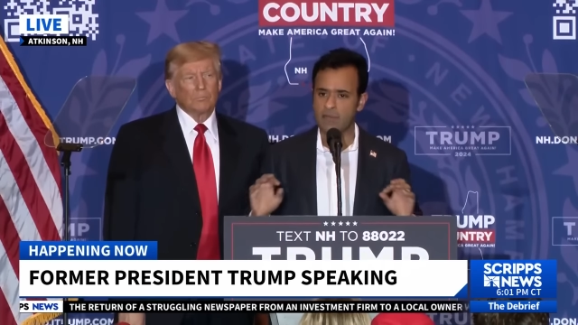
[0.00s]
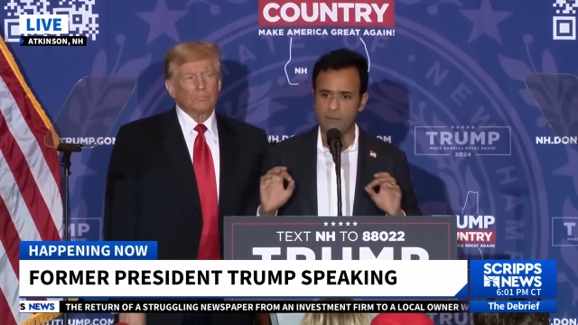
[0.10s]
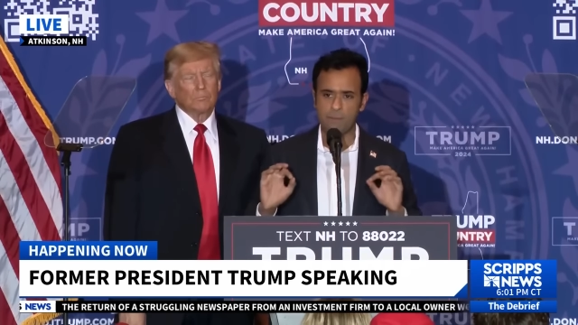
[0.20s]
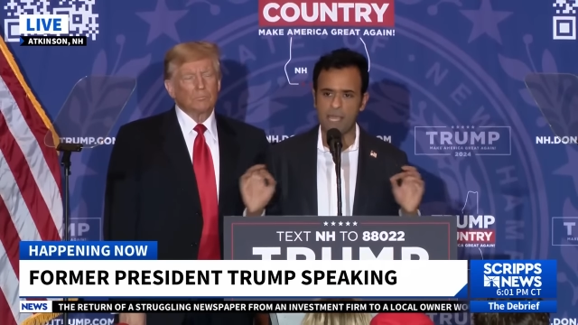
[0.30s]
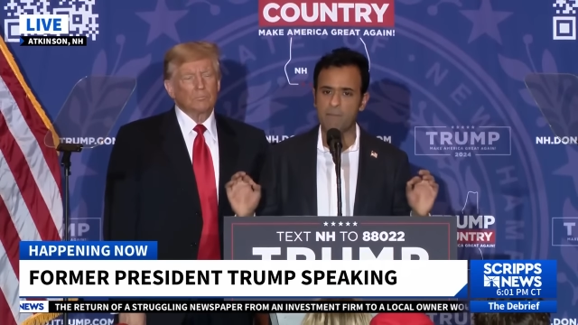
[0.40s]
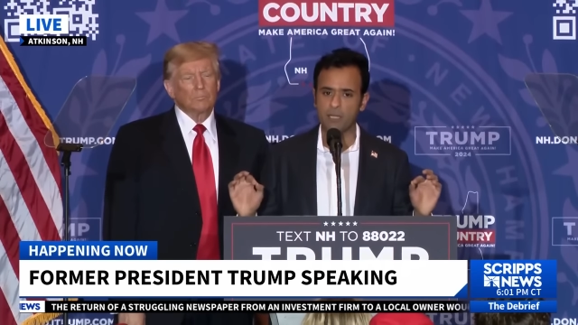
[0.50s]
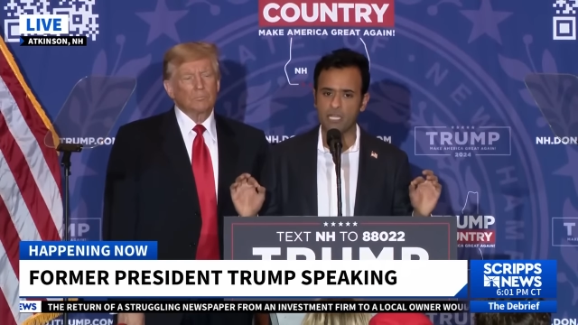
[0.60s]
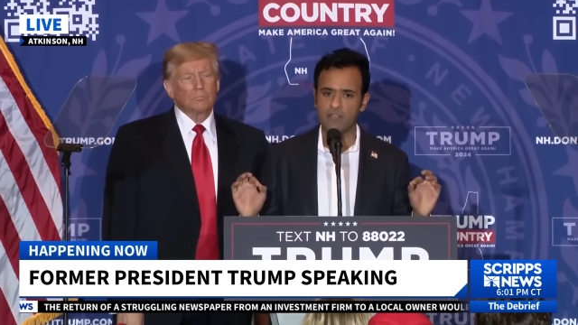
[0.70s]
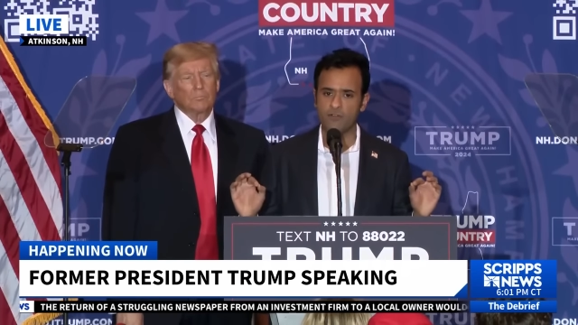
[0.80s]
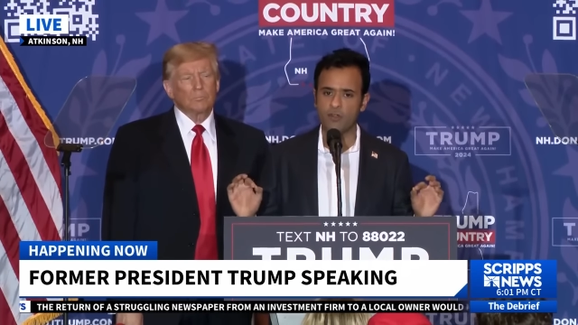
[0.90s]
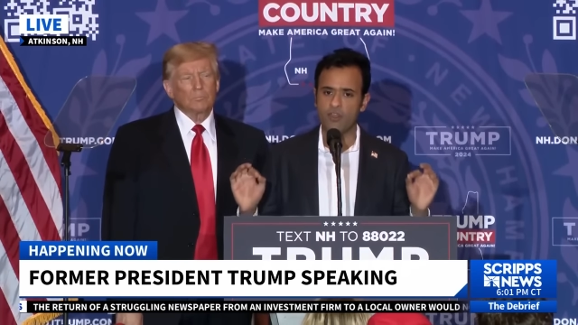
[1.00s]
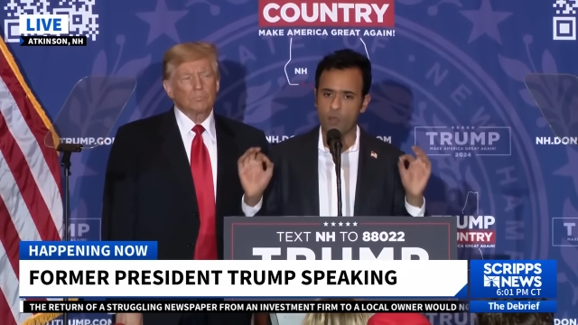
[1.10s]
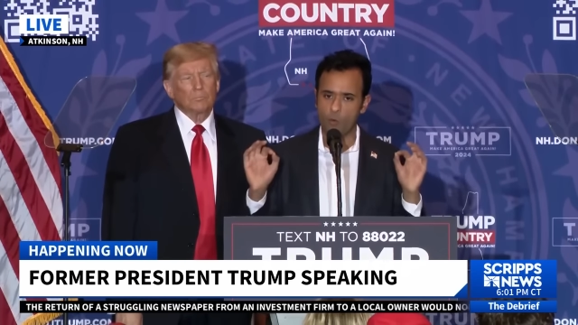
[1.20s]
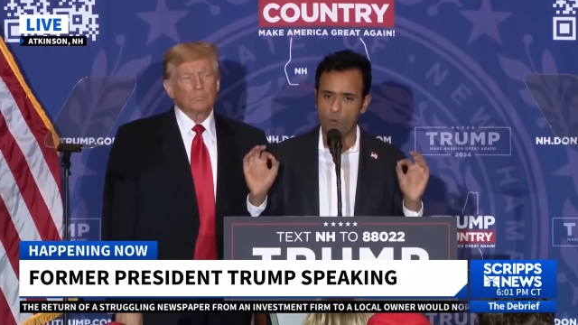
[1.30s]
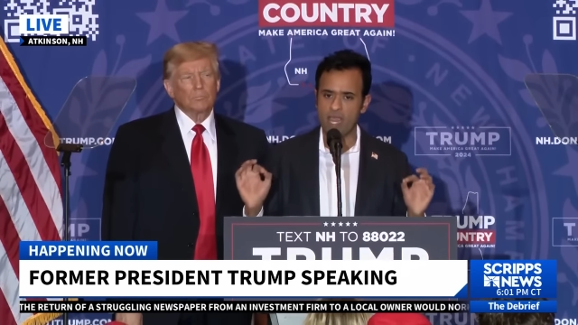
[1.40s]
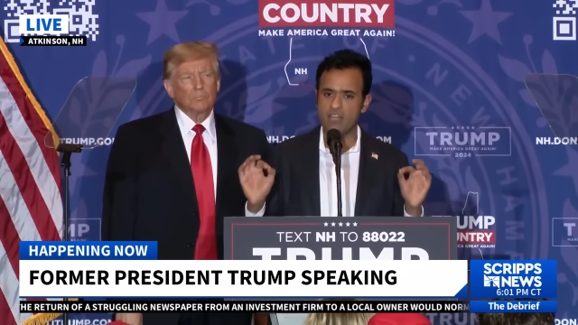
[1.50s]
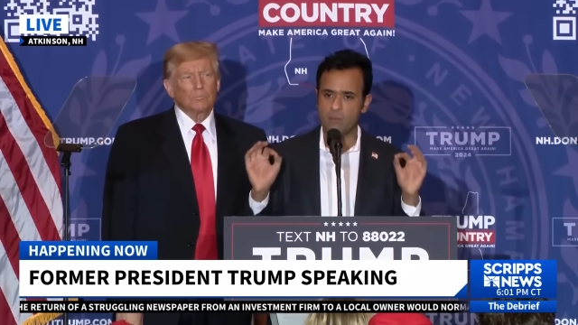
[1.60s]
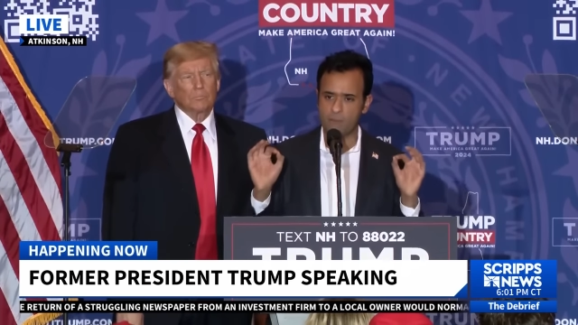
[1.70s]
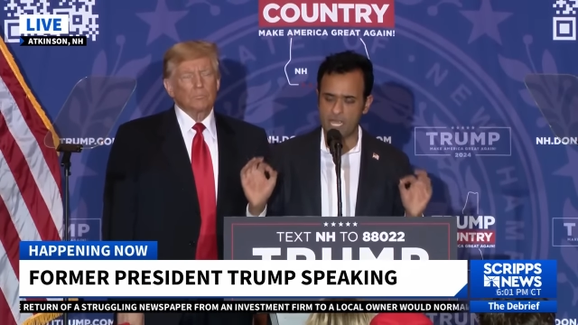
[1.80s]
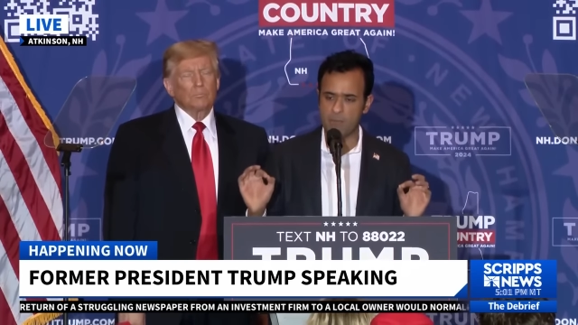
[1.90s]
Speaker 1: and I'm a big believer that we,
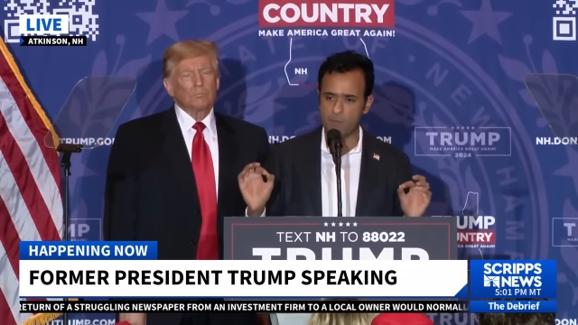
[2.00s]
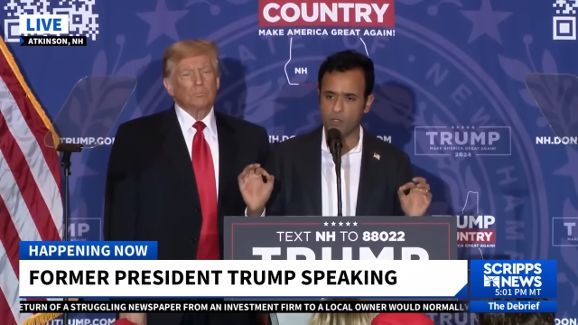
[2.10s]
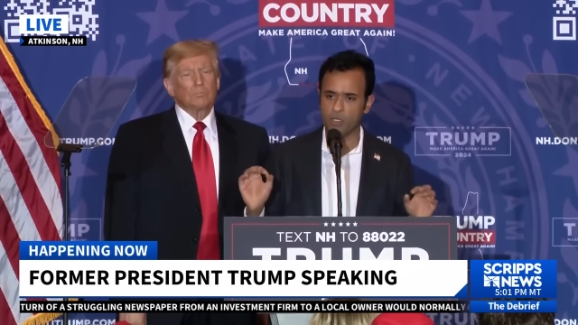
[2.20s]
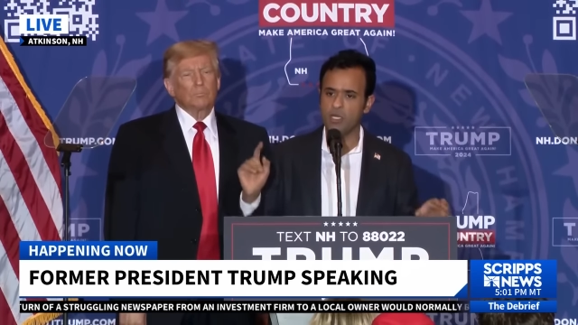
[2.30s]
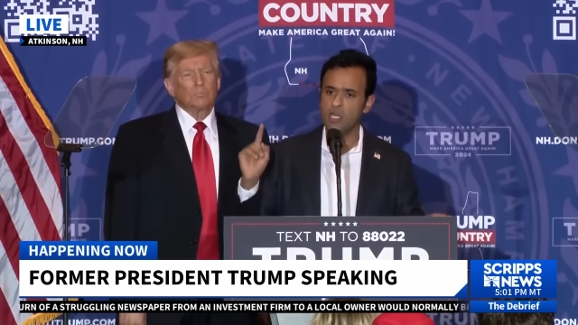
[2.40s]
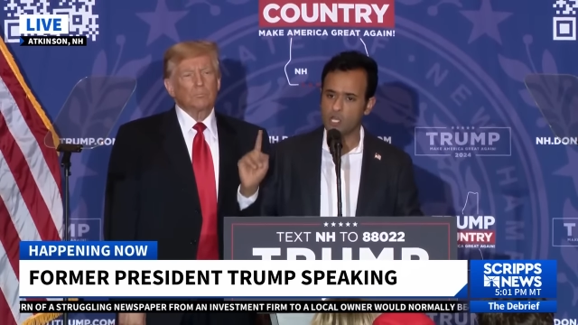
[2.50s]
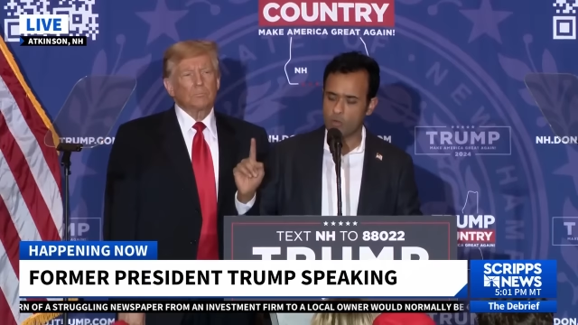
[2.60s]
the people,